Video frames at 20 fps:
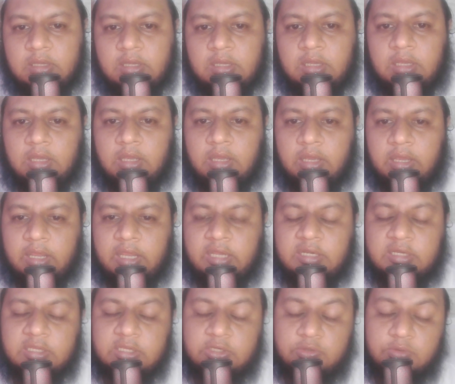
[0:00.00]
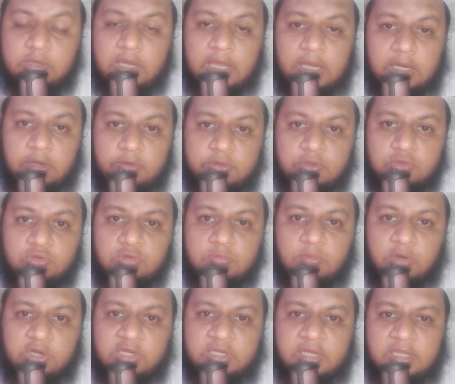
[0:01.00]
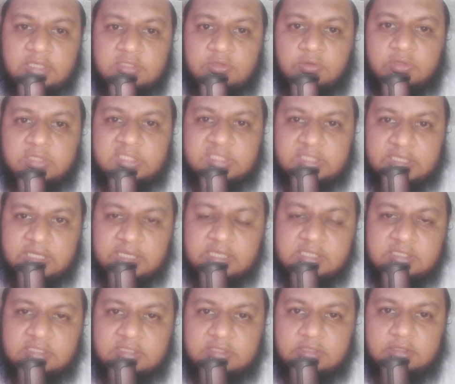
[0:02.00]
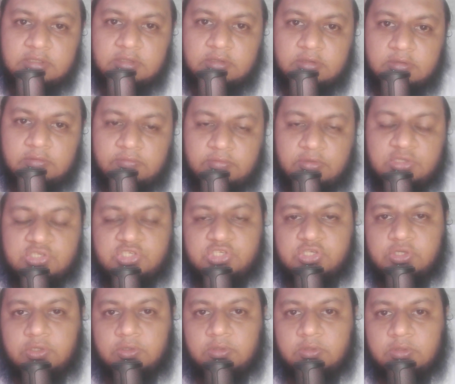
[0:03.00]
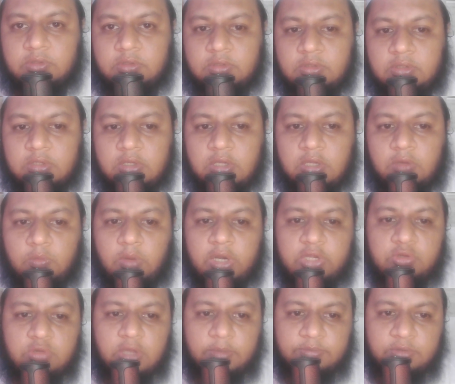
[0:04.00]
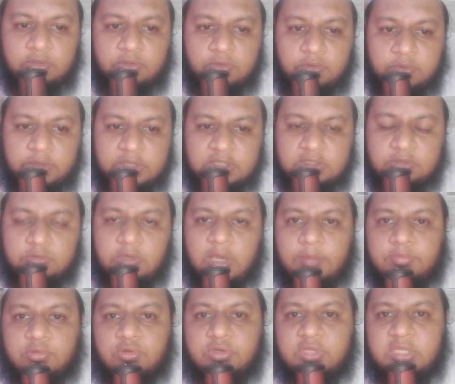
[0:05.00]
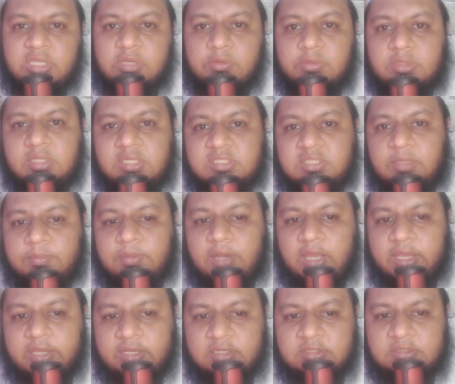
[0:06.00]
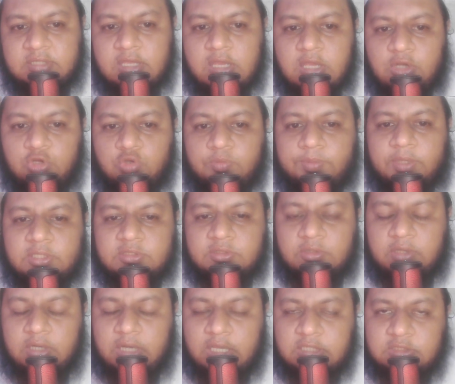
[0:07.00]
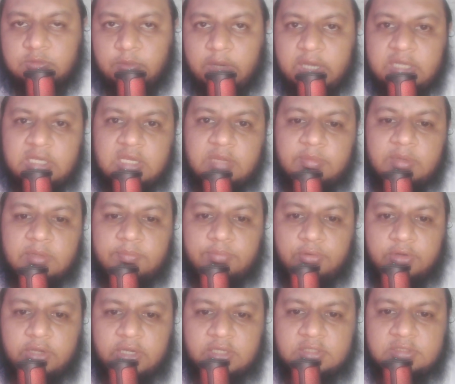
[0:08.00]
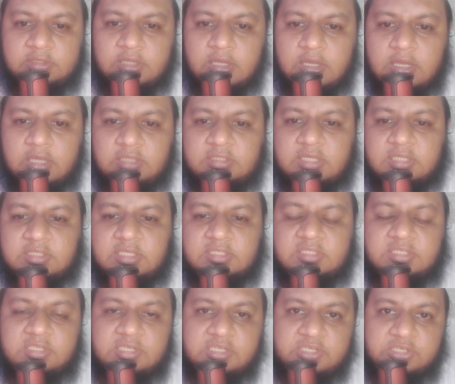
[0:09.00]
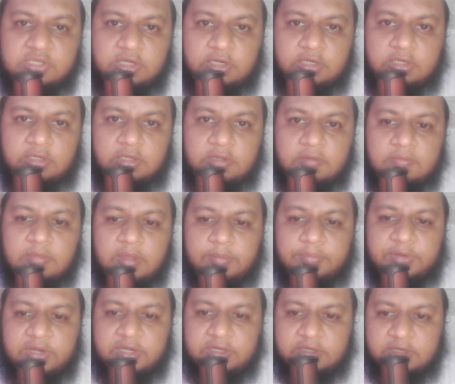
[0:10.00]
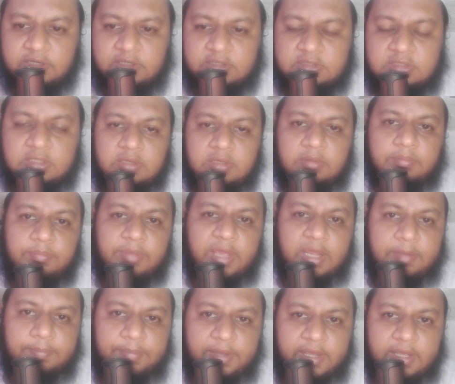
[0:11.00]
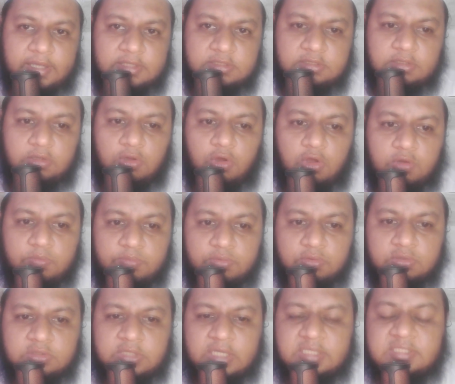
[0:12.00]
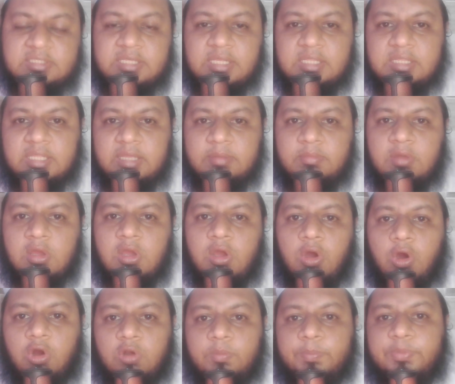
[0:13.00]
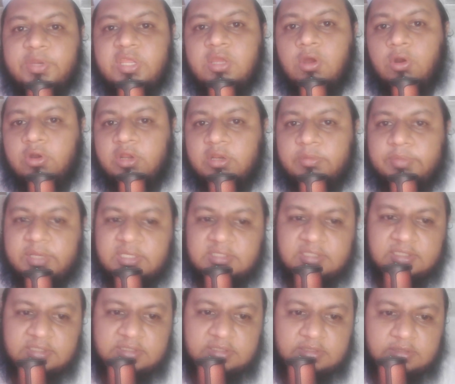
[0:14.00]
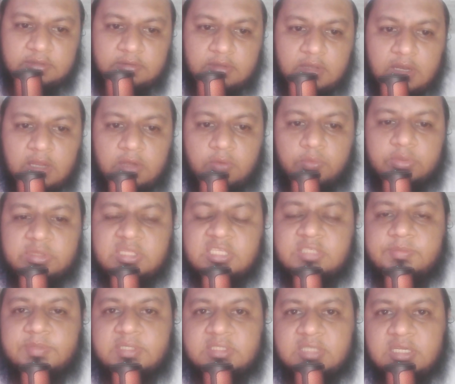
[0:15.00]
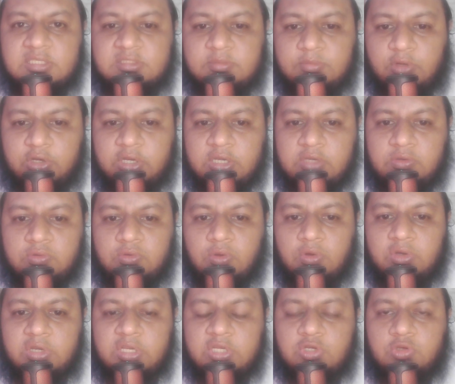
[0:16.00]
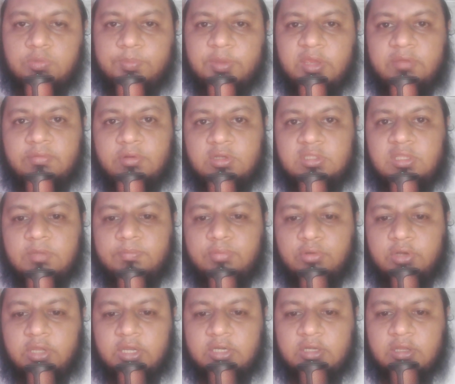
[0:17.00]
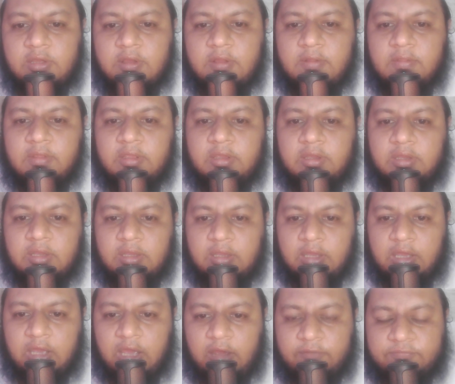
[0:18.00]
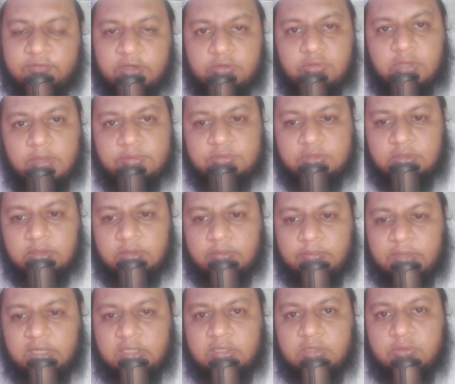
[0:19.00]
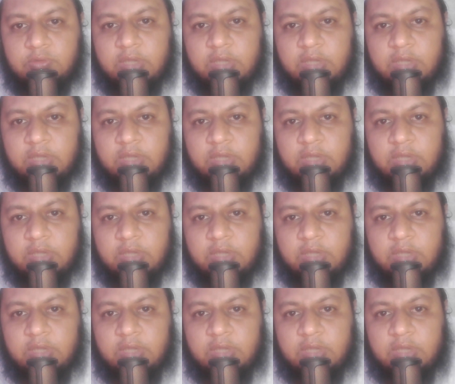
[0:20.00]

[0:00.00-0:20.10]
and it will allow you to monetize your skills for sure. What you have to do is you have to deal with the suppliers to personalize white label products such as t-shirt, printers, backpacks or books and sell them on pre-order basis. With this business model you don't need to pay for the product after you have but you